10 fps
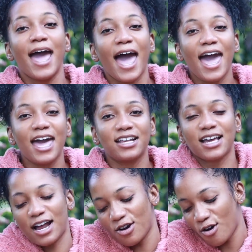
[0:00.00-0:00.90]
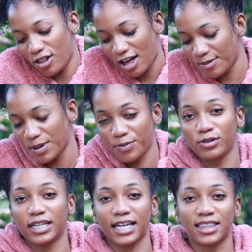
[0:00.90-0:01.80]
And I know a lot of people
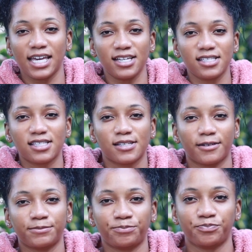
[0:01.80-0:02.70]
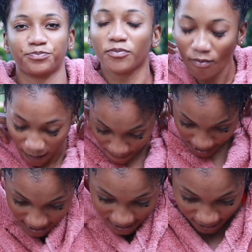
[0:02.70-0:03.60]
will like this,
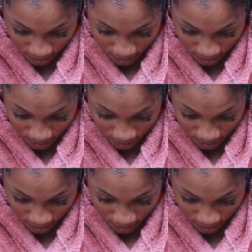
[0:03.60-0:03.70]
because guess